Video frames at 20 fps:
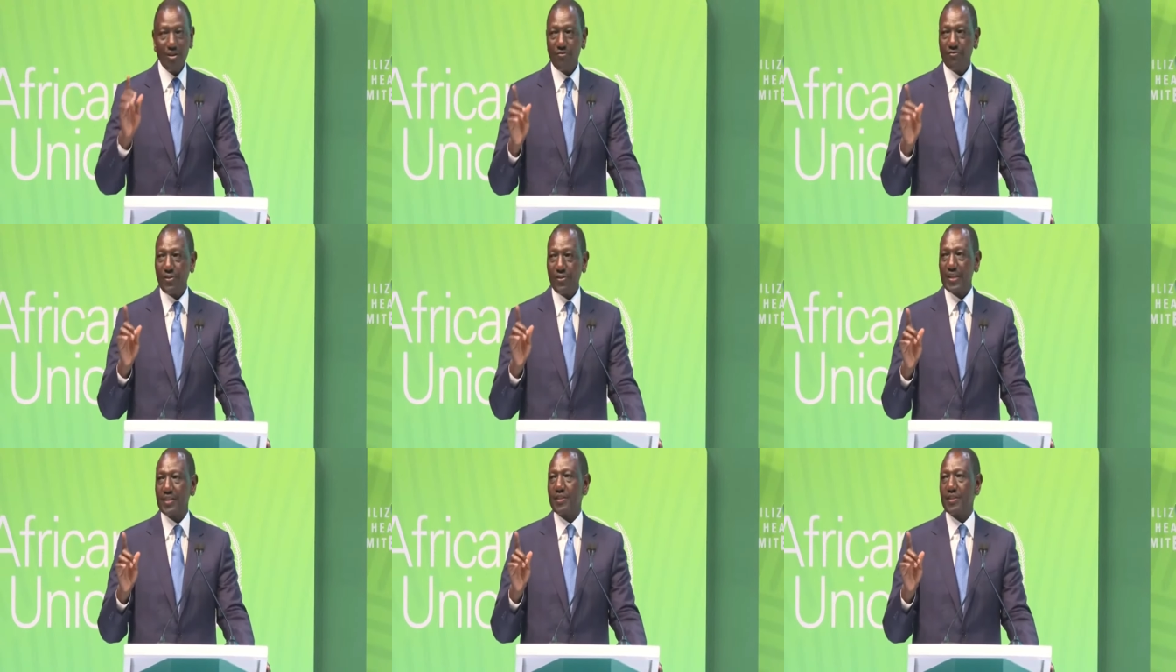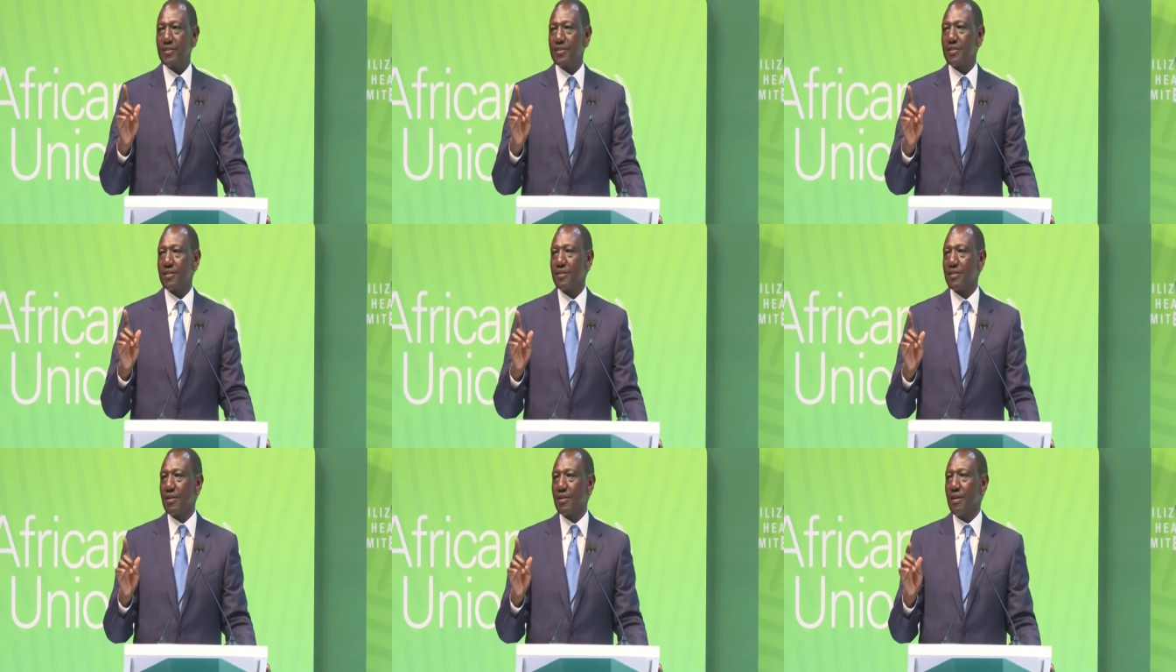First,
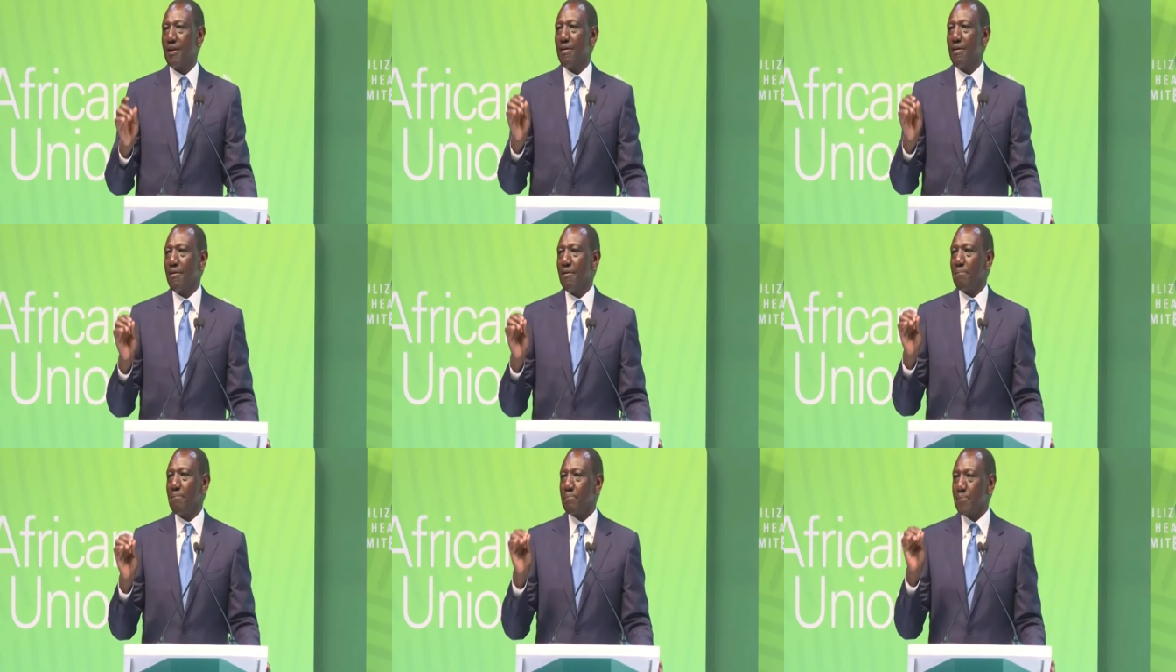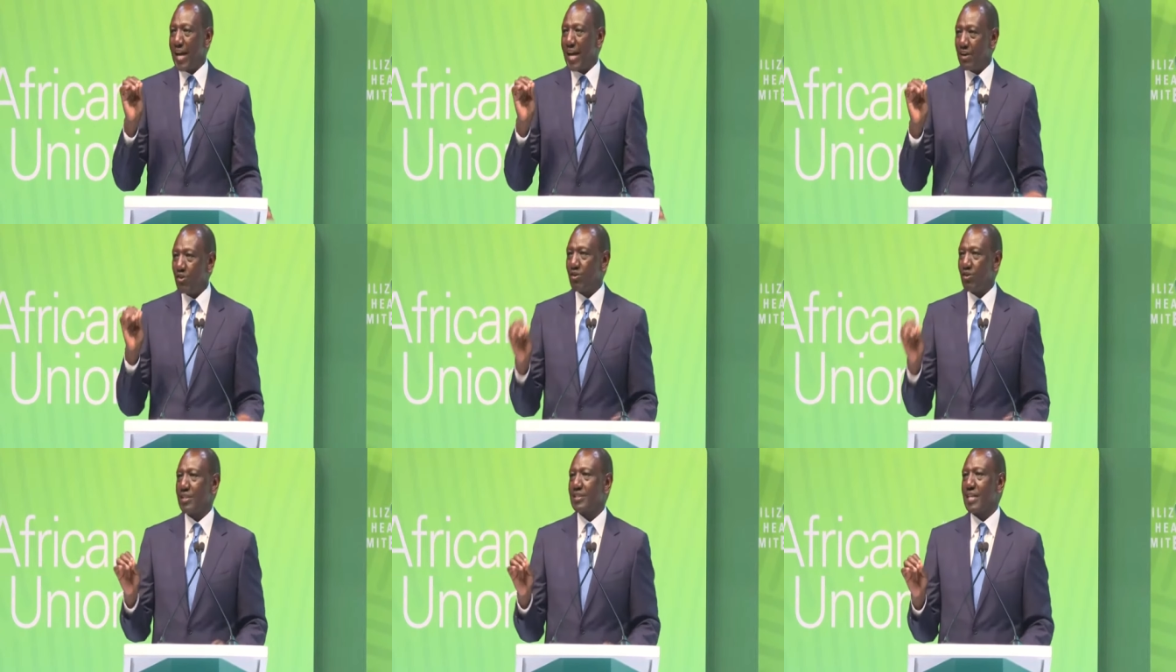
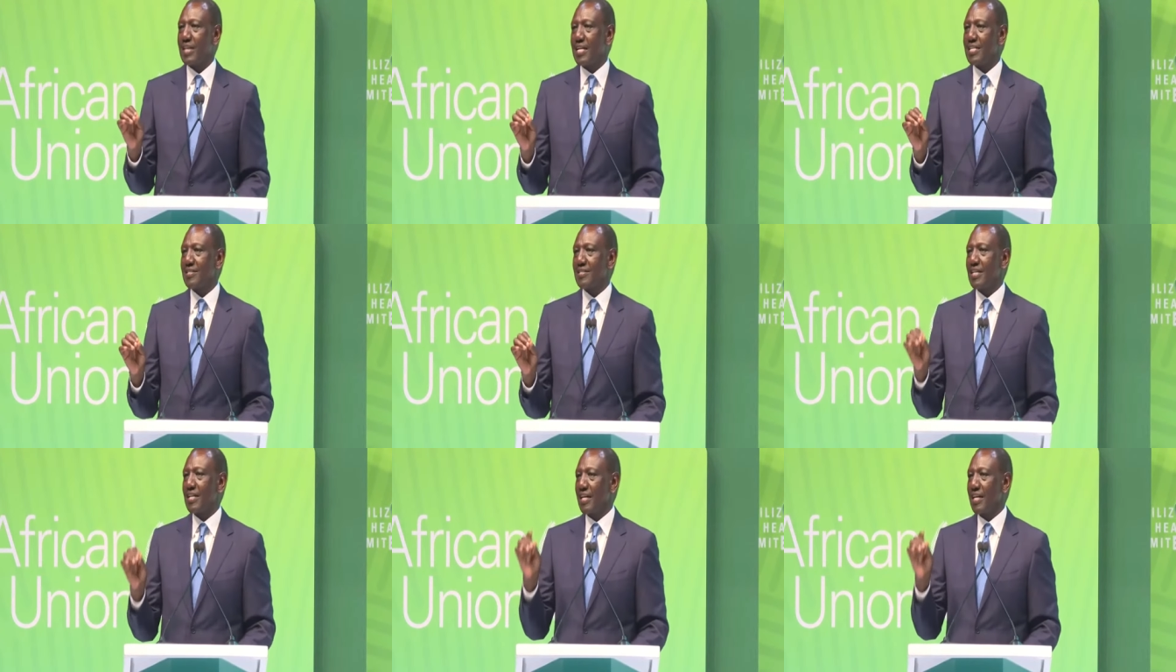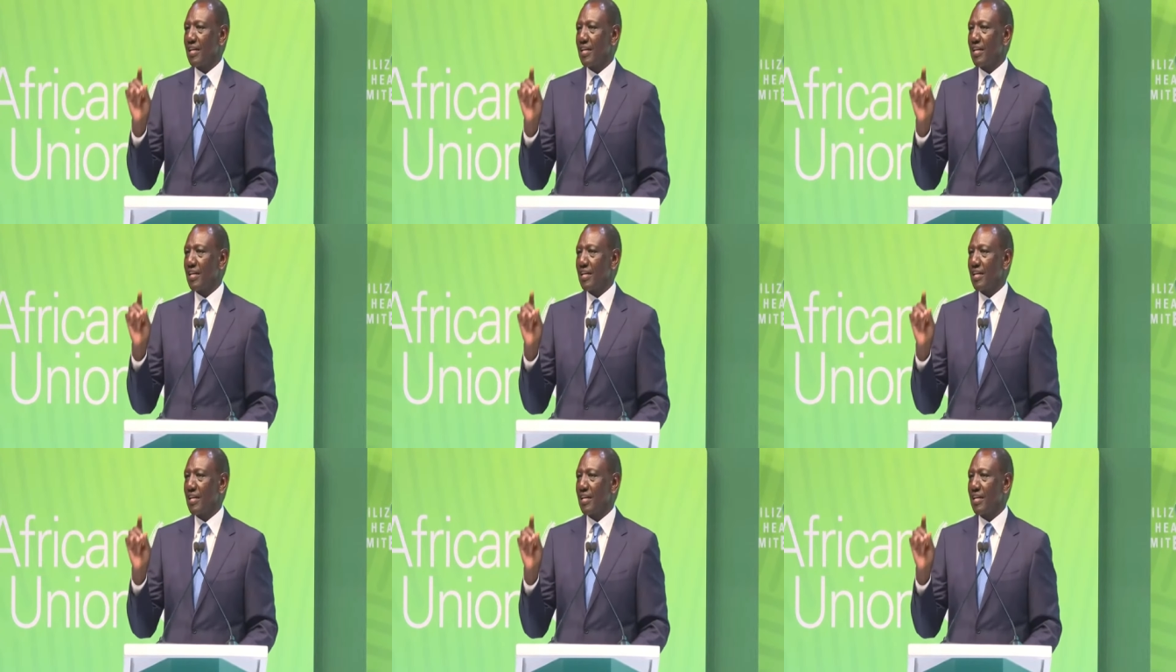prioritizing